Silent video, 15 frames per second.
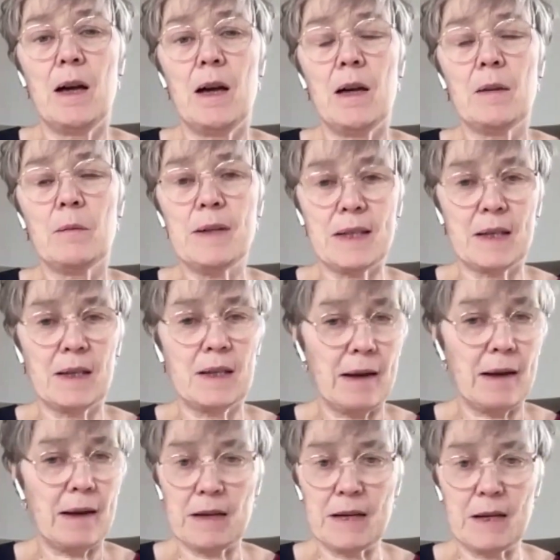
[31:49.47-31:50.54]
Otherwise, it can
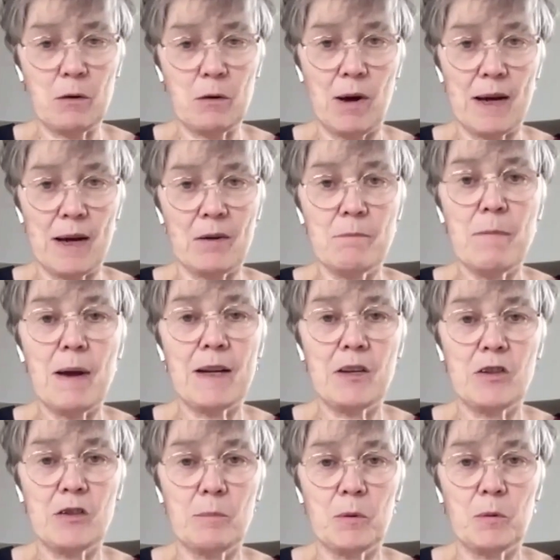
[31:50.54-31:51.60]
get really quite
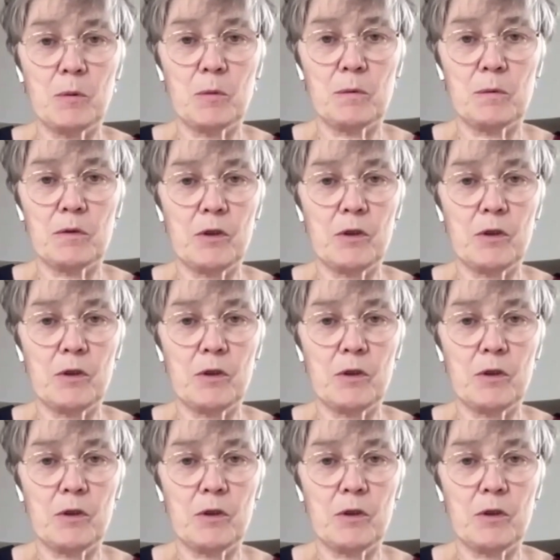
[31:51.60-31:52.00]
unmanageable